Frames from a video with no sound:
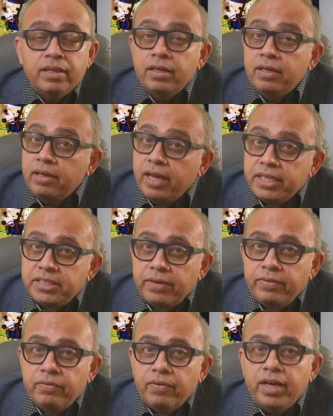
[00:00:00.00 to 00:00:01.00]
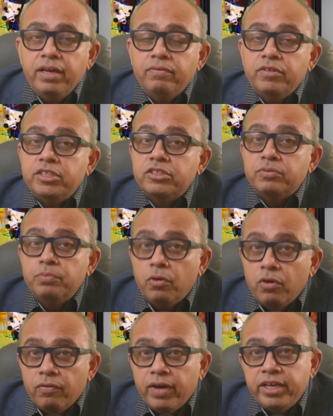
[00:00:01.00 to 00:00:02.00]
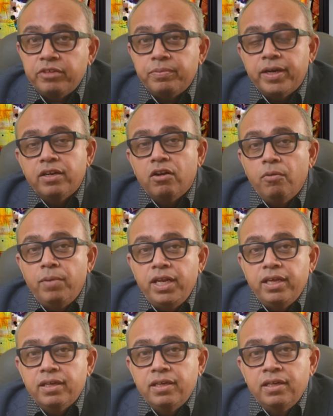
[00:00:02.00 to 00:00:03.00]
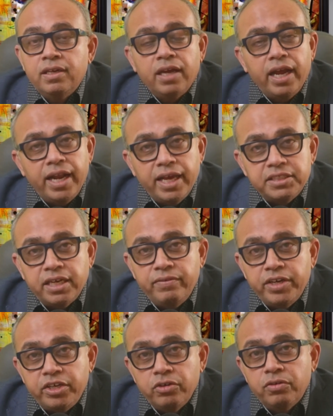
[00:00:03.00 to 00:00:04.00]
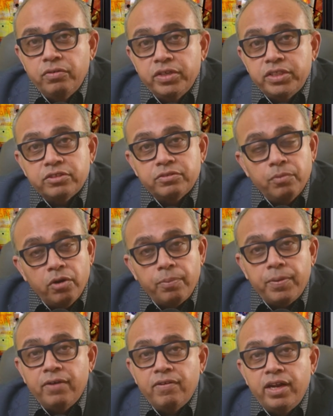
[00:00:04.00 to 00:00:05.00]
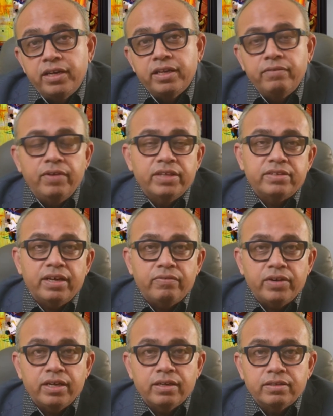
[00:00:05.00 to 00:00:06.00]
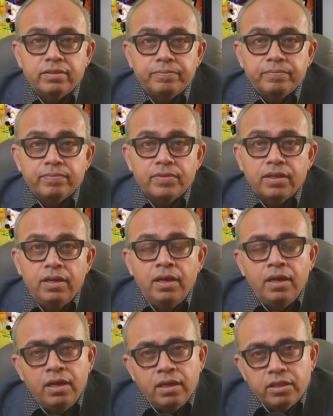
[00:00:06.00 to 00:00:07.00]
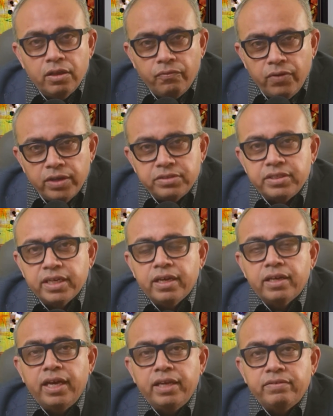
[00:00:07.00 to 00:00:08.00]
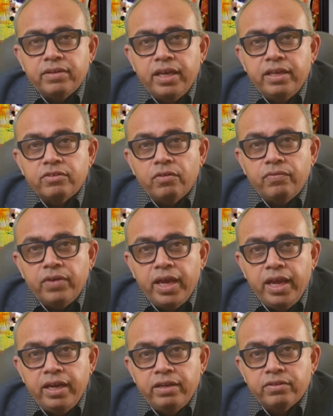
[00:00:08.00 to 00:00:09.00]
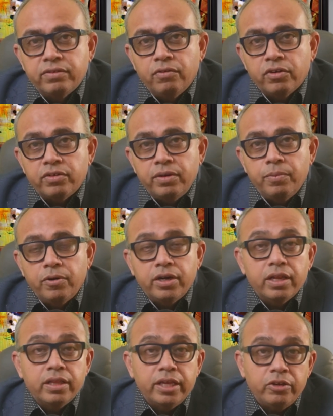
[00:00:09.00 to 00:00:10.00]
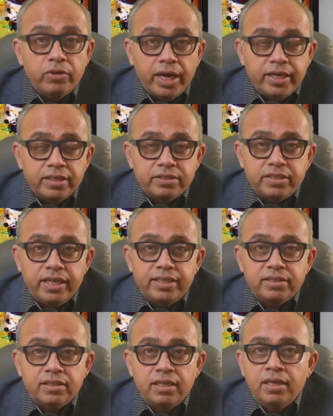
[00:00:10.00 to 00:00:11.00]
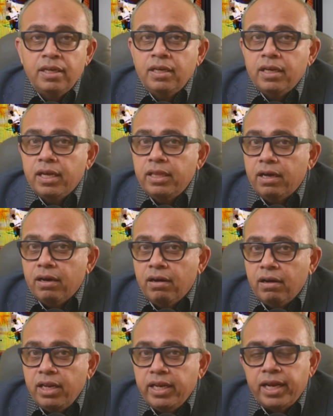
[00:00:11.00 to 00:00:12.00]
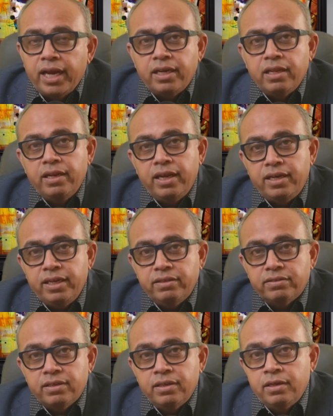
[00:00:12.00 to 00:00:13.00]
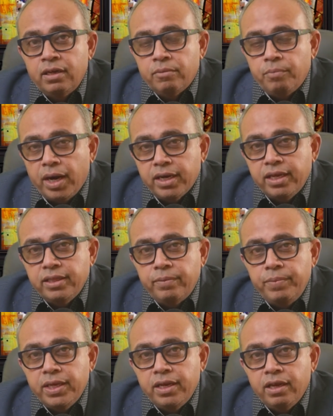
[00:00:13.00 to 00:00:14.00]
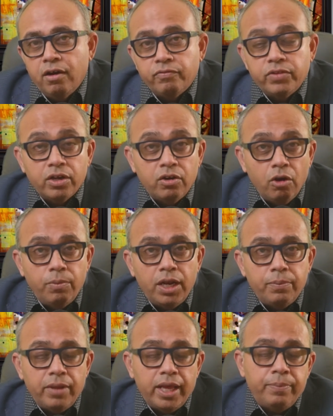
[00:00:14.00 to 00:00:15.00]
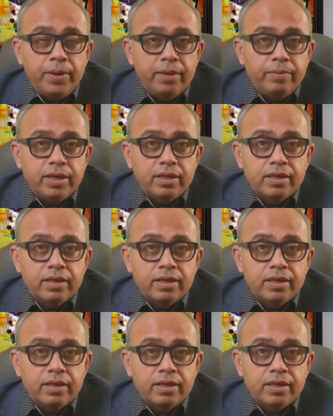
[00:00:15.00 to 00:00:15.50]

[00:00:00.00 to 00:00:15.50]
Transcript: HIV-1, which is more widespread globally, and HIV-2, which is more prevalent in West Africa. The first recognized case of AIDS was reported in the United States in the early 1980s, marking the beginning of the global epidemic.